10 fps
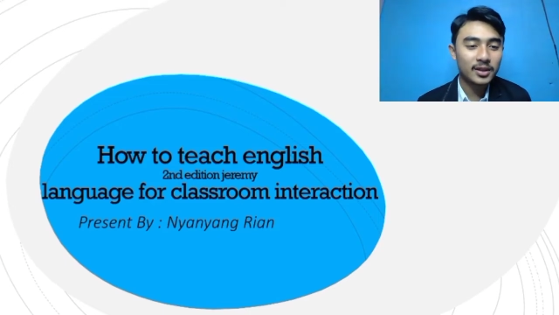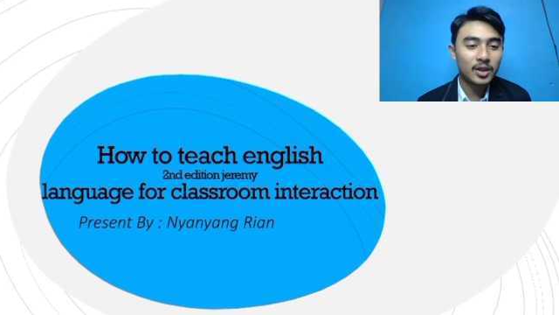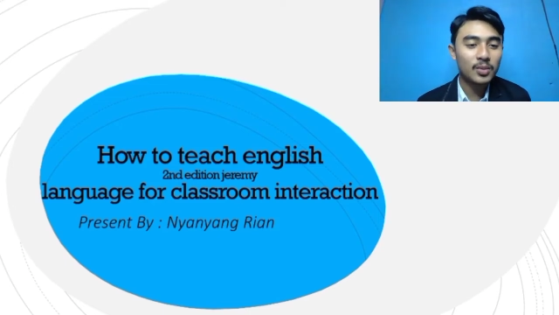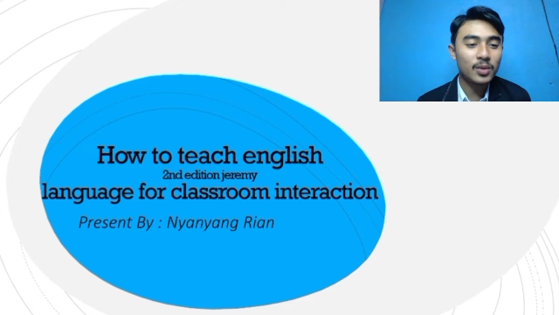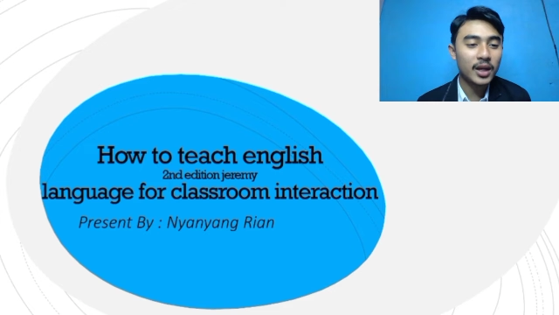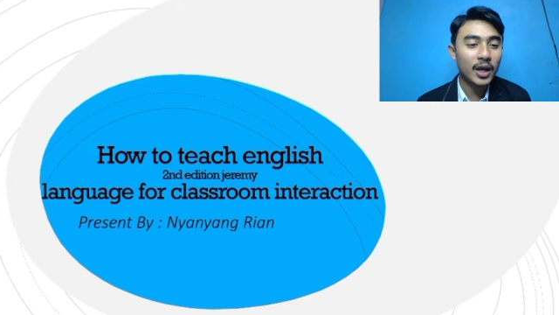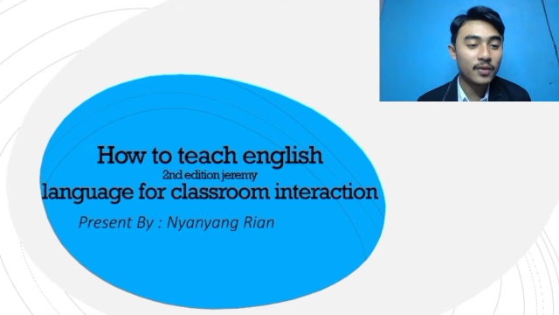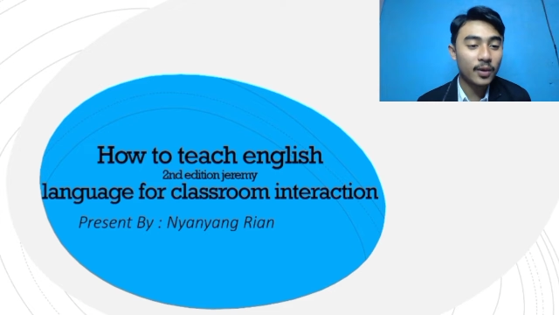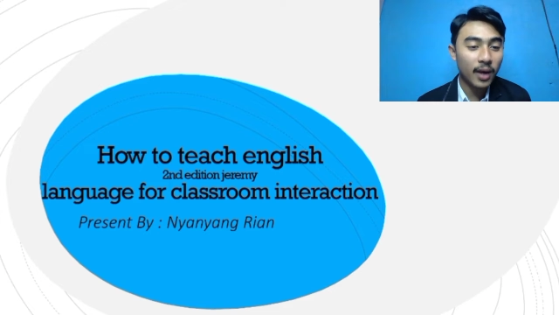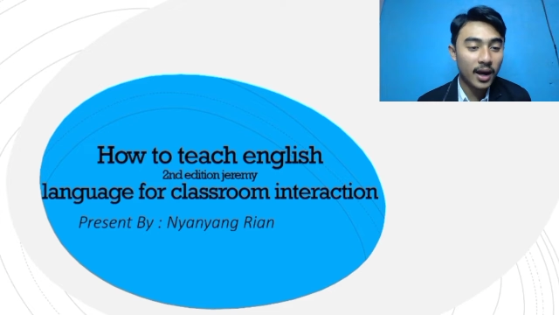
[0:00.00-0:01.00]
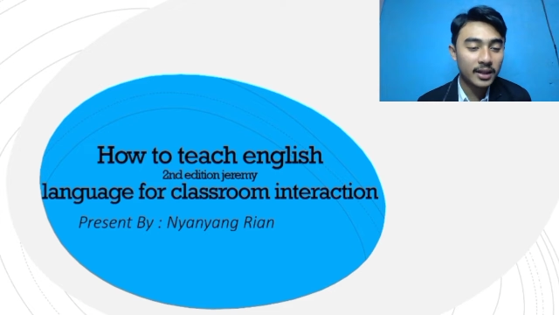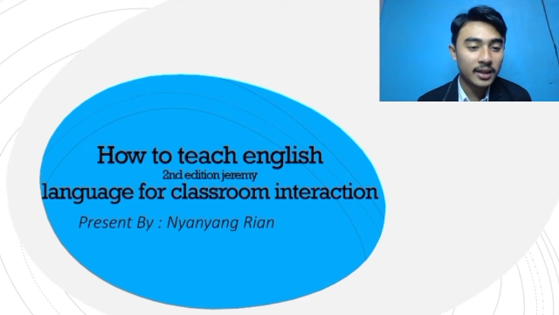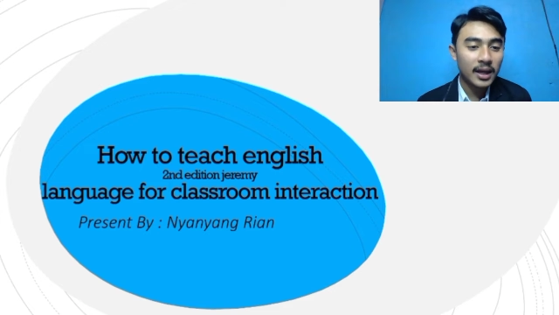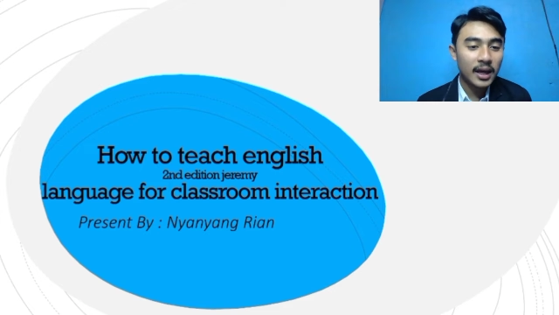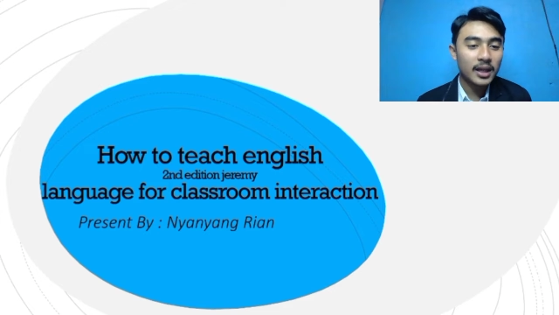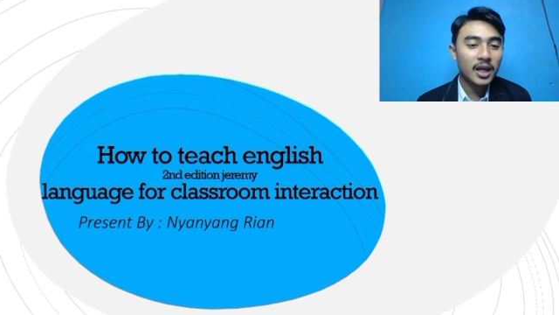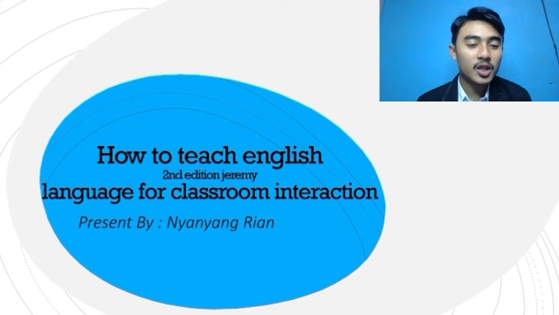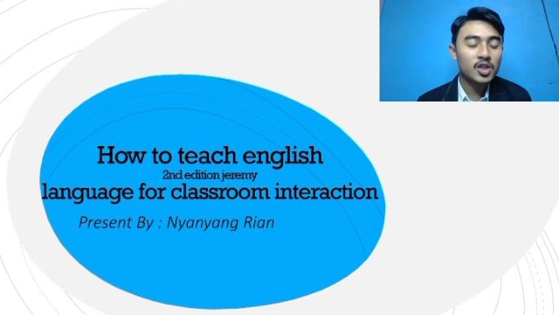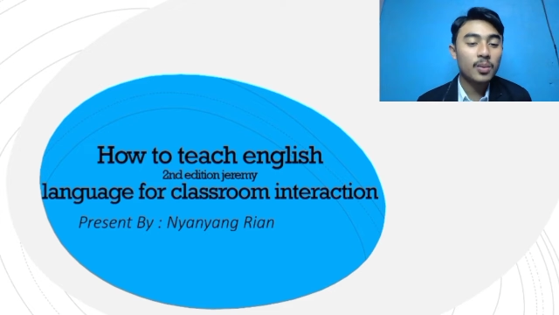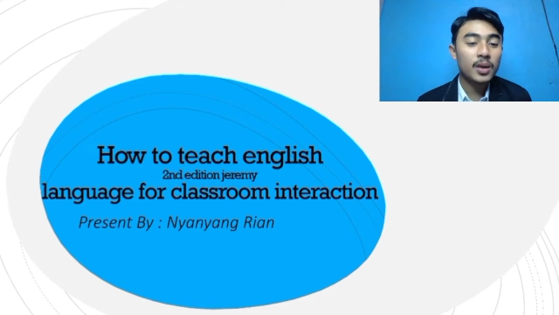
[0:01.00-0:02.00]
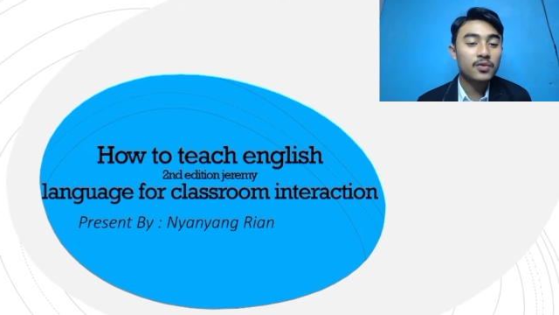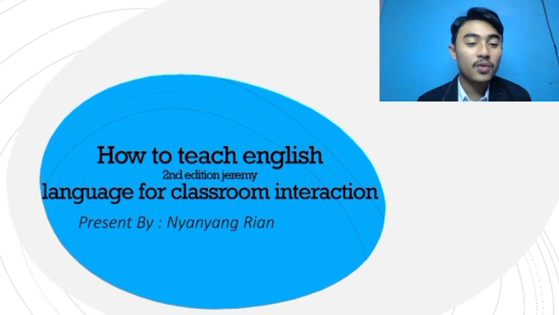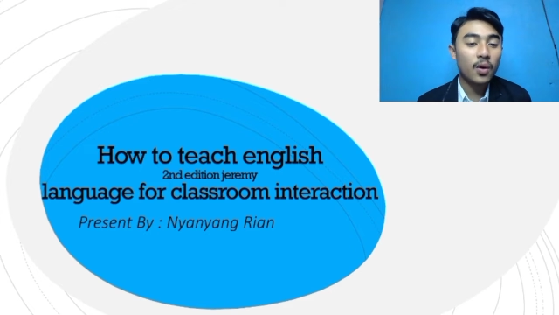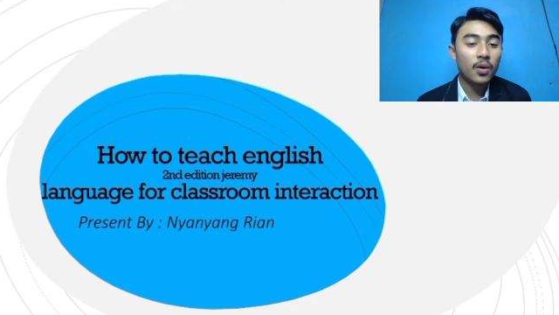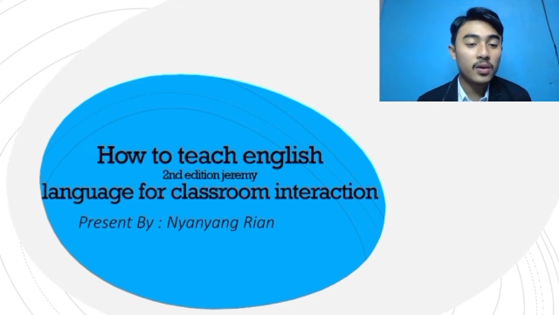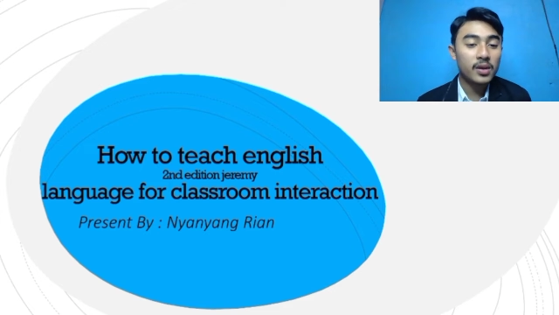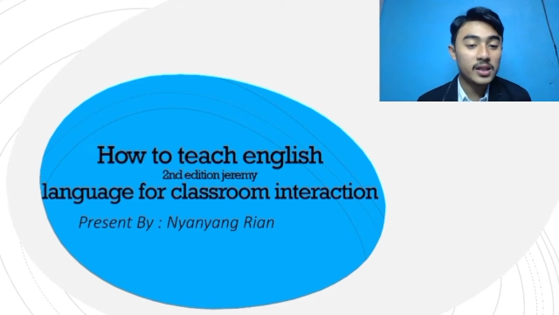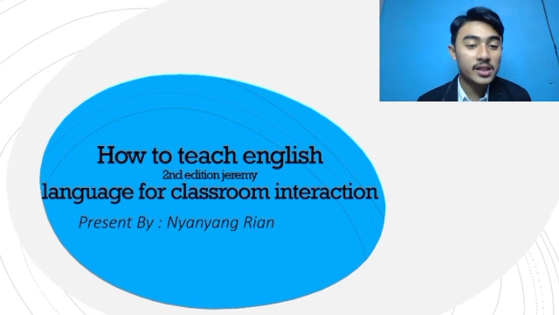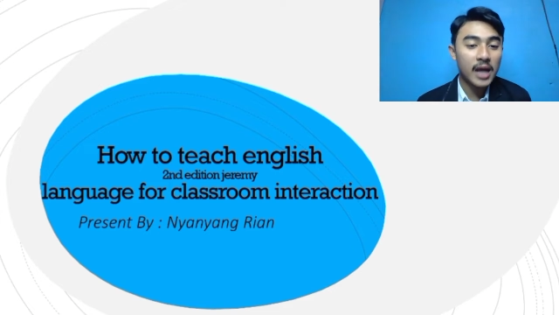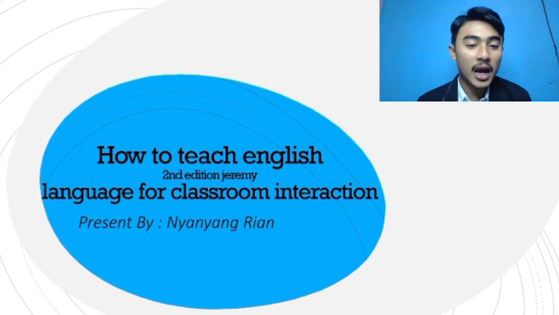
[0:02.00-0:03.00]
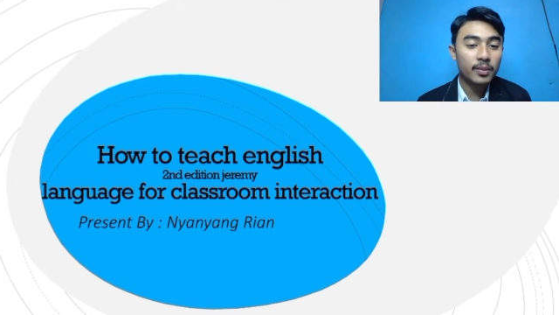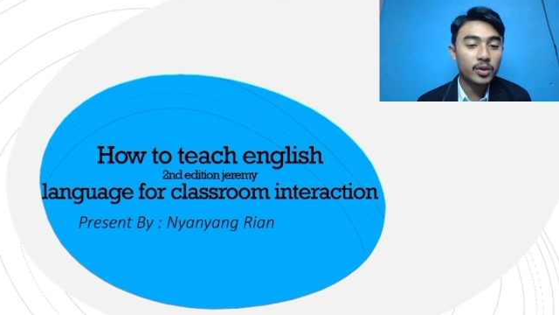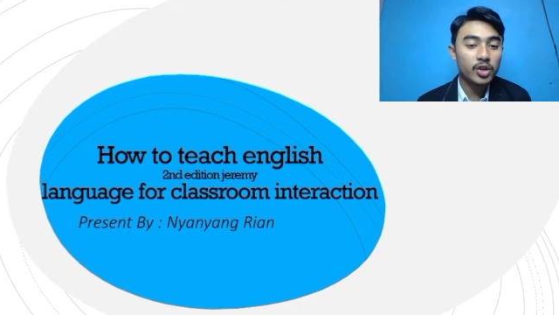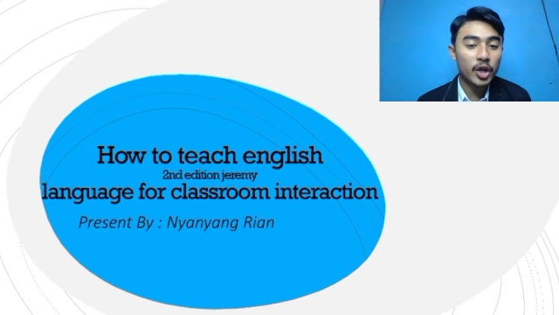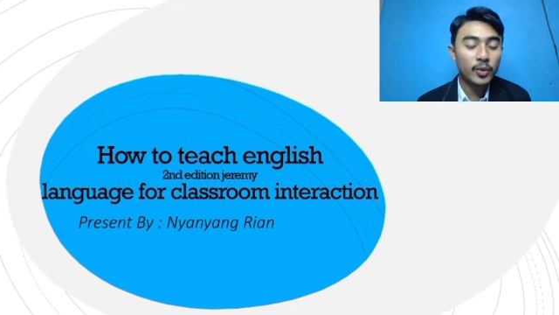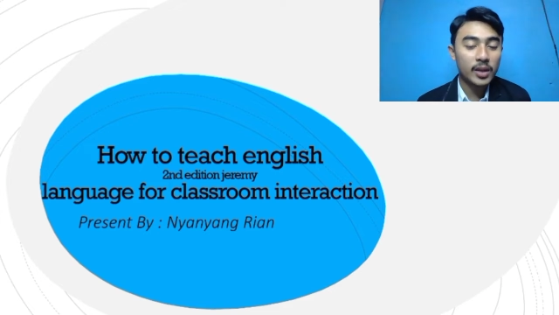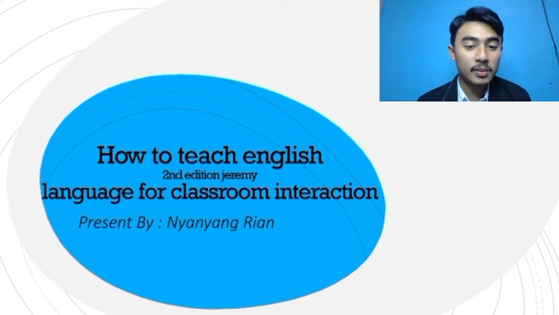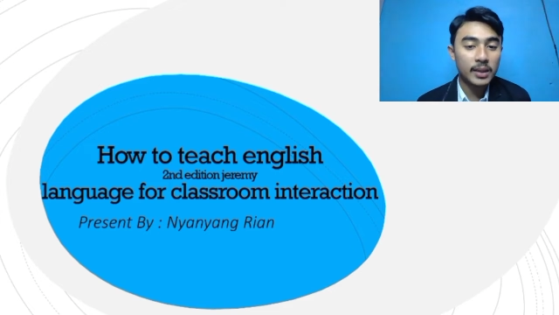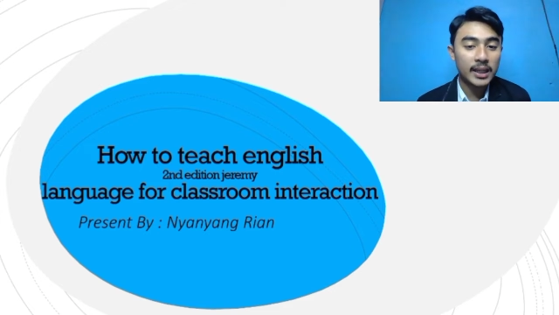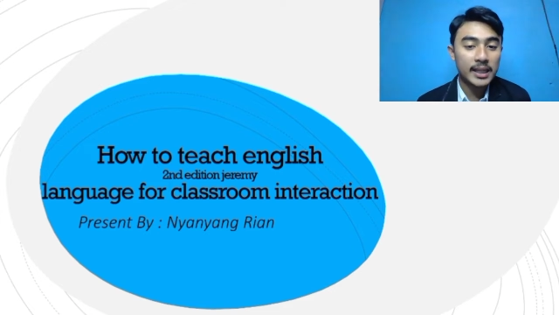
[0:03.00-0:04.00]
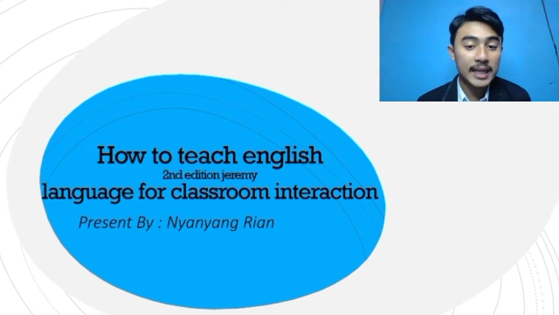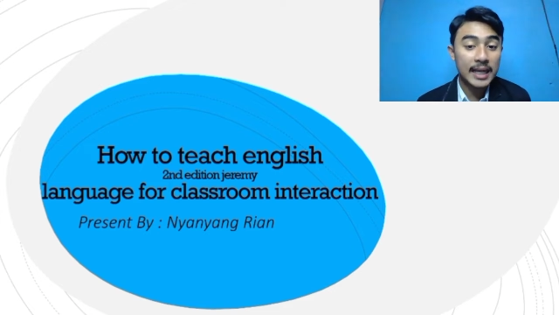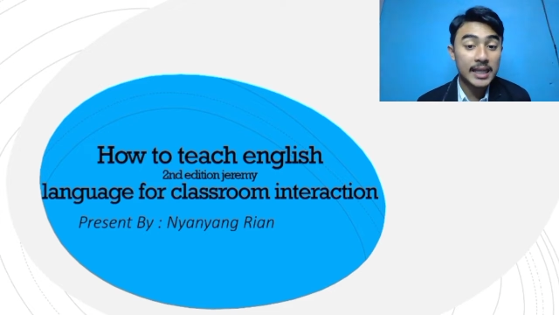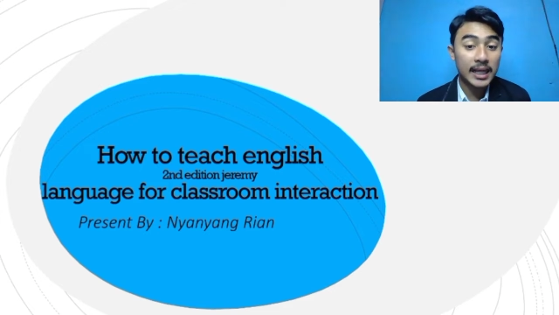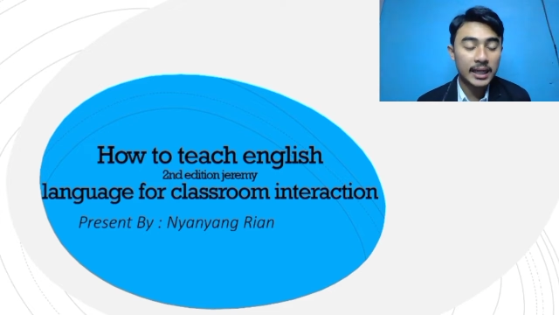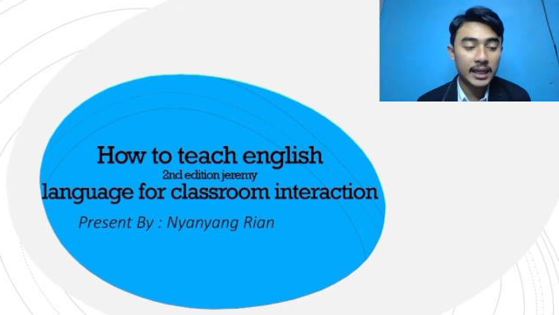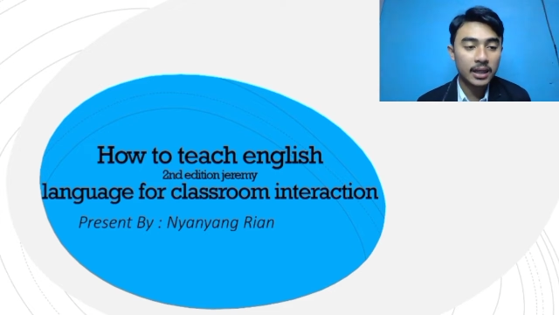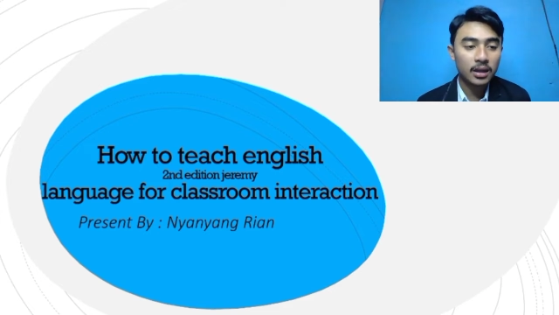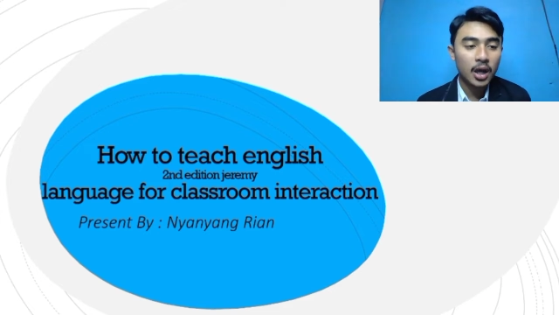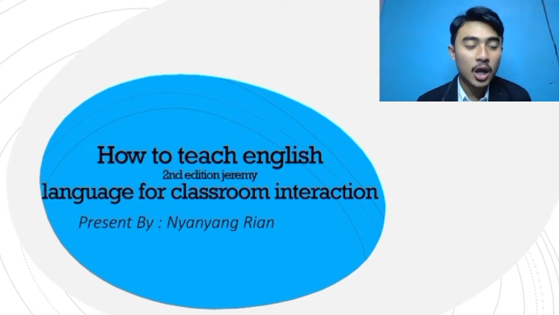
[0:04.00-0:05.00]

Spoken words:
Good morning everyone. Thank you so much for this time to join with me in this class learning.